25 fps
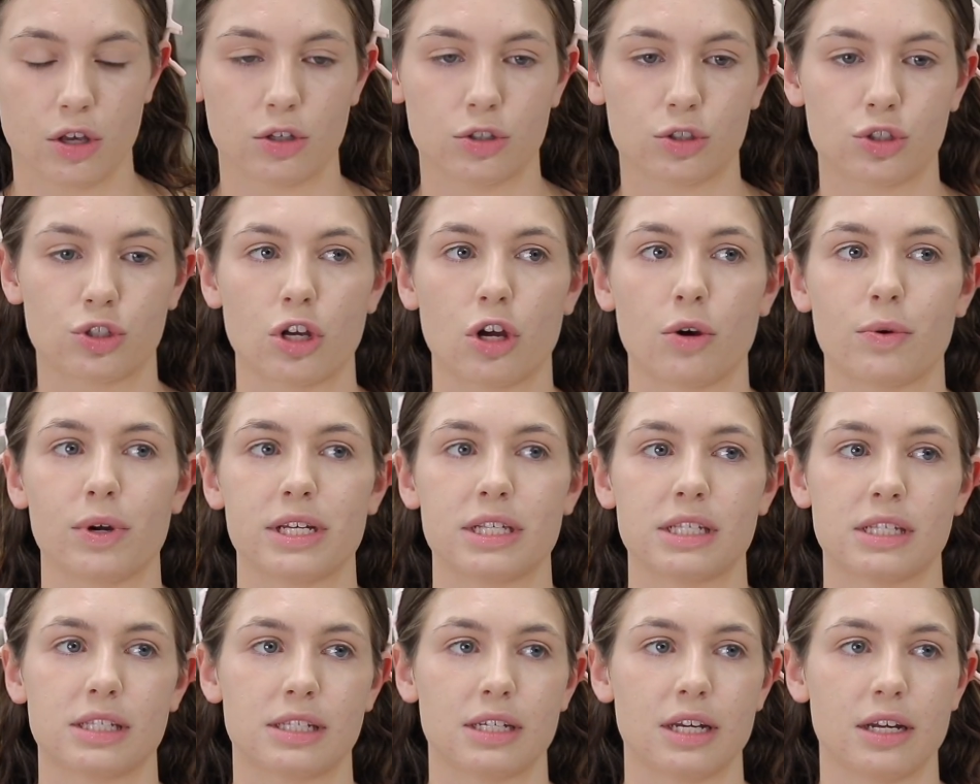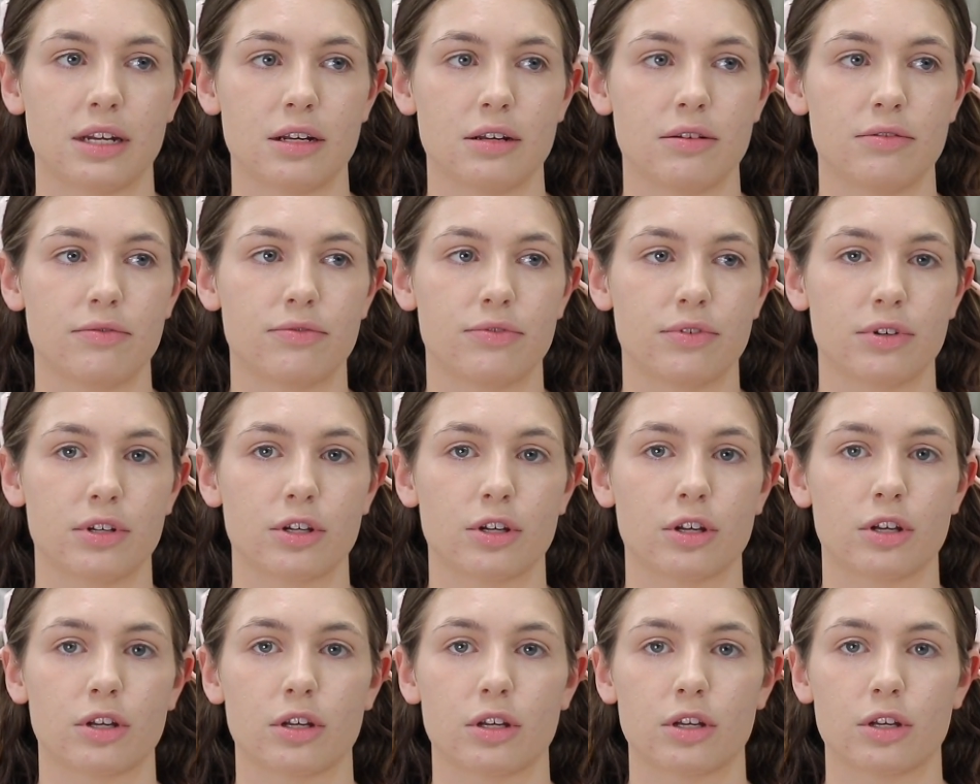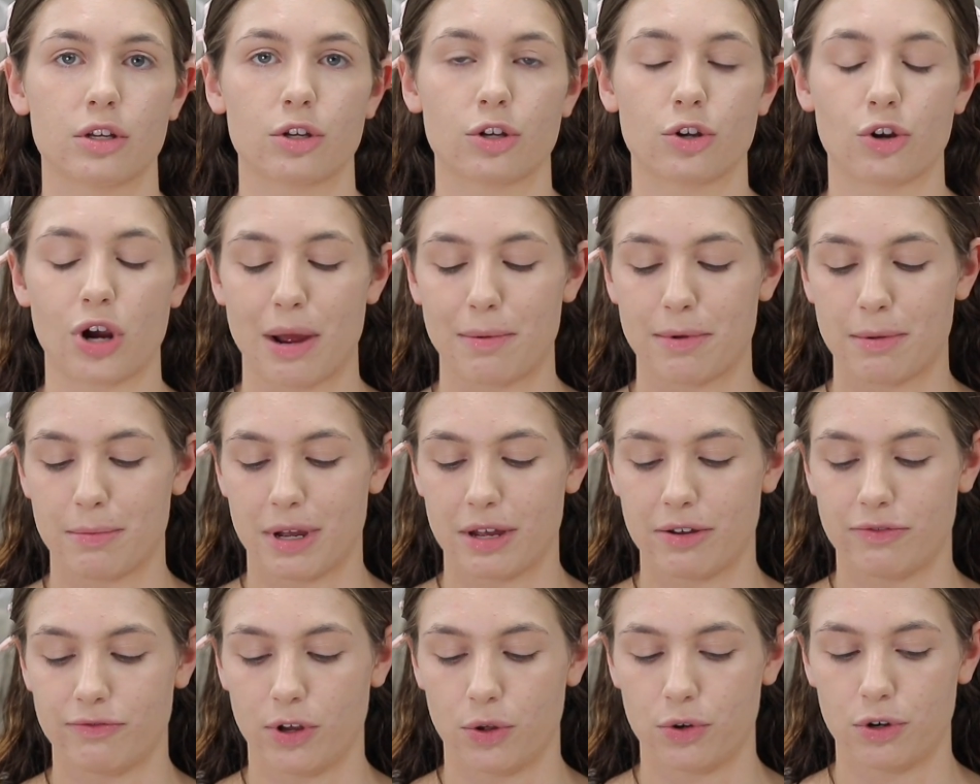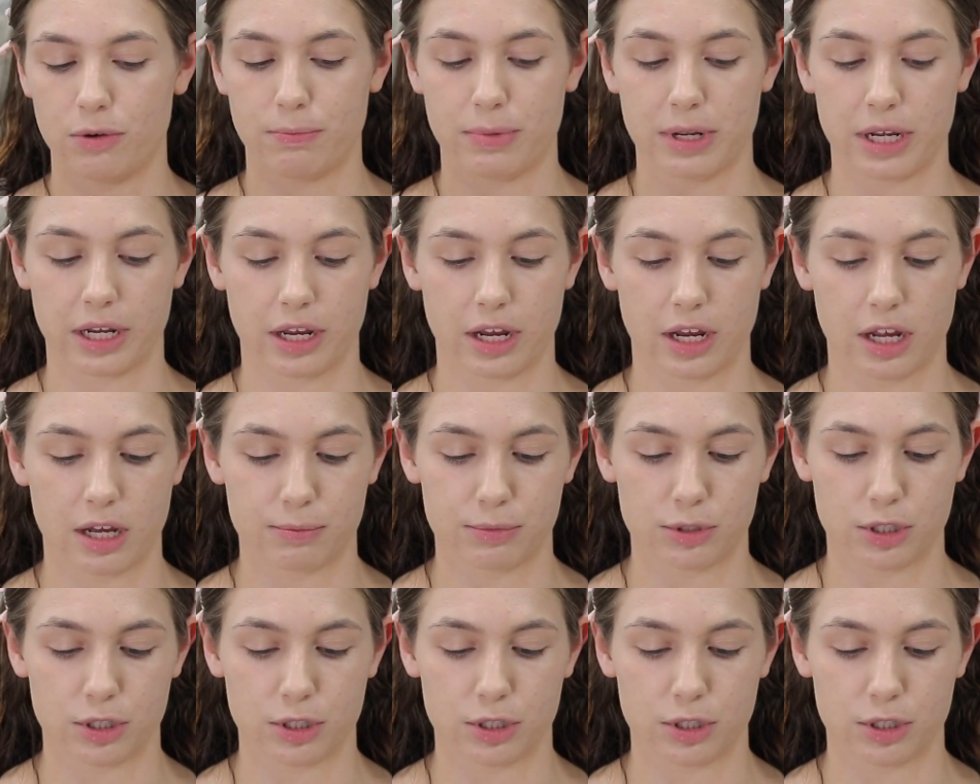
So instead of grabbing my phone and picking up